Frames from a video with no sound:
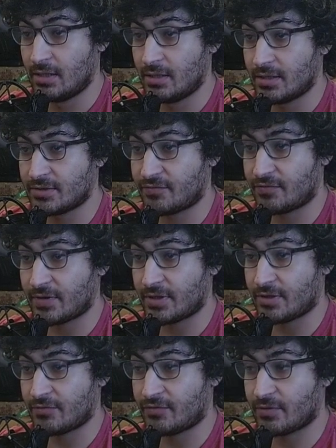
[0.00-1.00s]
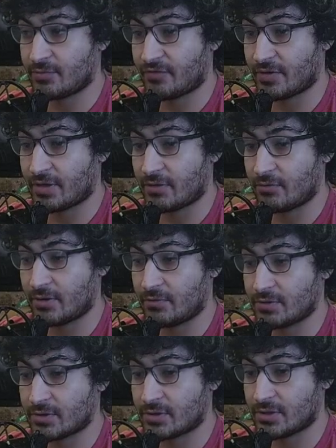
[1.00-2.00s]
It's very hard for him to figure out what he
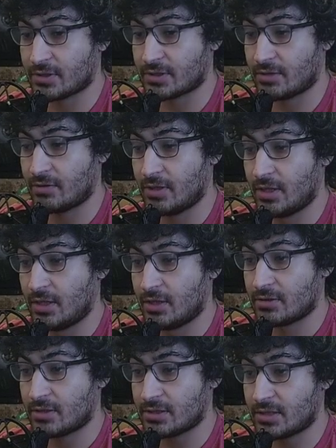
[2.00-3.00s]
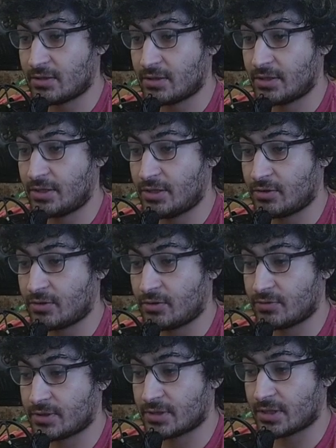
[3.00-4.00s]
wants to toss out. Tossed out a Nico,
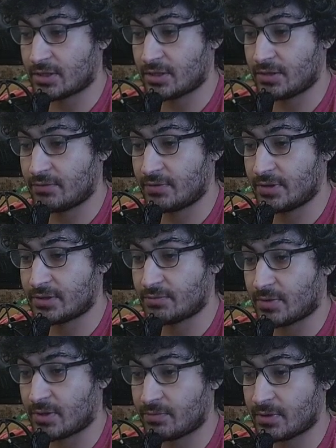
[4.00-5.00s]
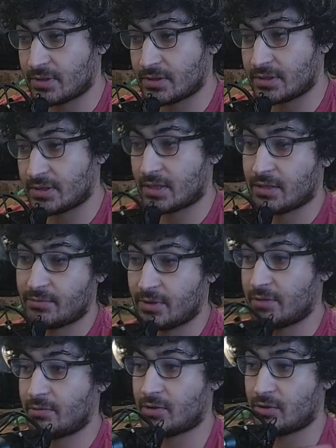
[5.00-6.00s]
which is actually really smart because he's not going to be
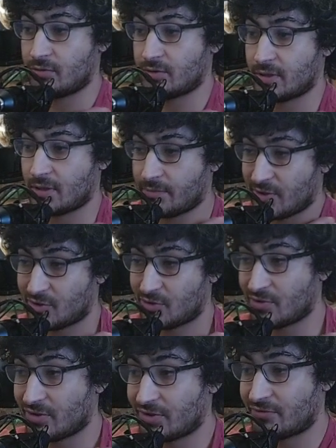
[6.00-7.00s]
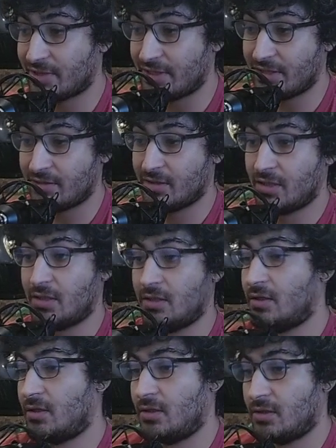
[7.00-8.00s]
able to use it. I mean, do you want to really...
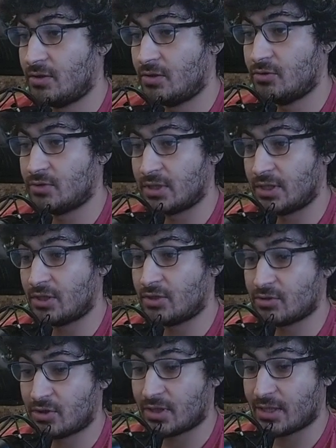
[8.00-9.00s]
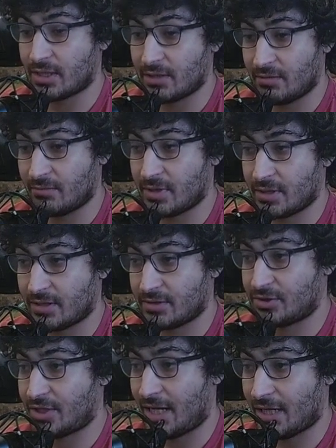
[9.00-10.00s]
Use a Nico so you can kill my
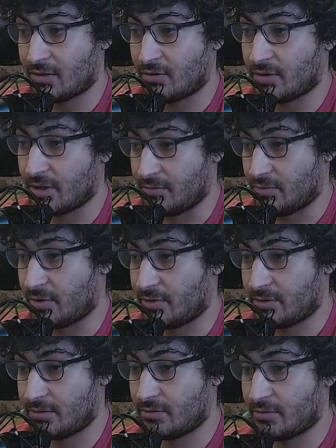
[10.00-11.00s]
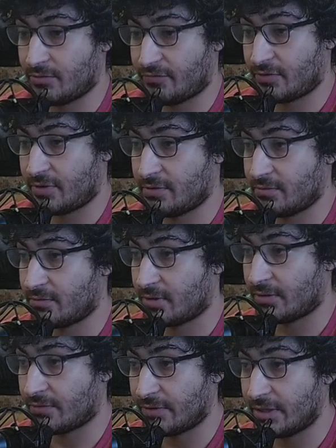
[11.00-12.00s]
jack? Okay, brother. Go for it. I
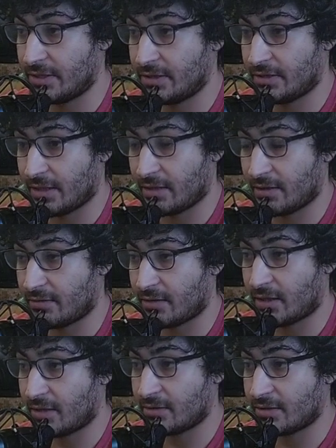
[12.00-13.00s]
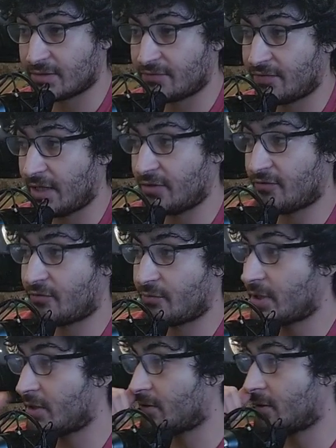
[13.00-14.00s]
really... that's value for
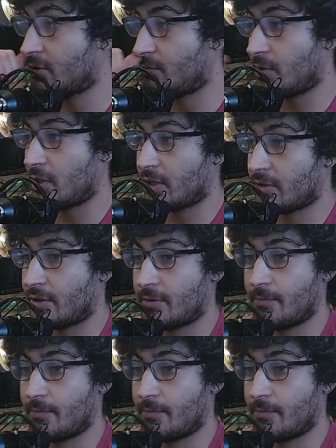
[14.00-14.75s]
me. Good blocker.